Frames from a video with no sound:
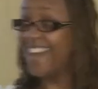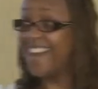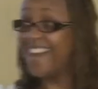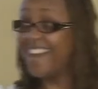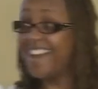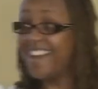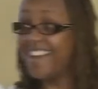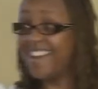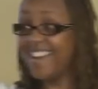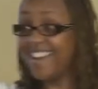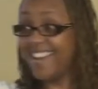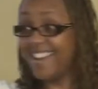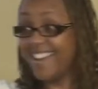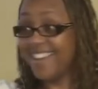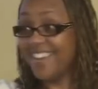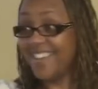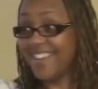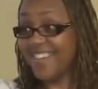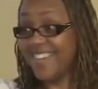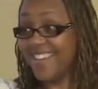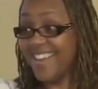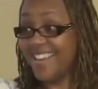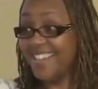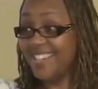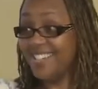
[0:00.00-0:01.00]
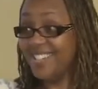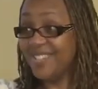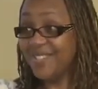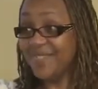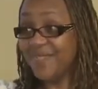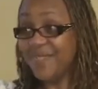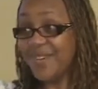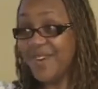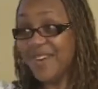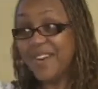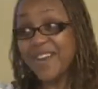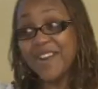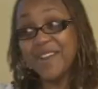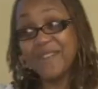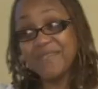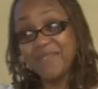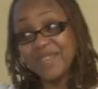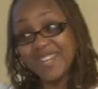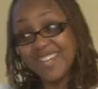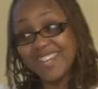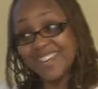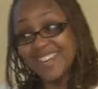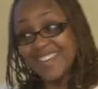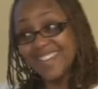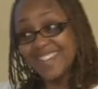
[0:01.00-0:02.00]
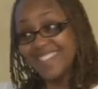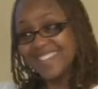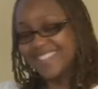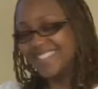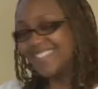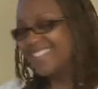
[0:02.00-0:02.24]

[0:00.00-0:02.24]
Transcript: I like your answer, Warren, because,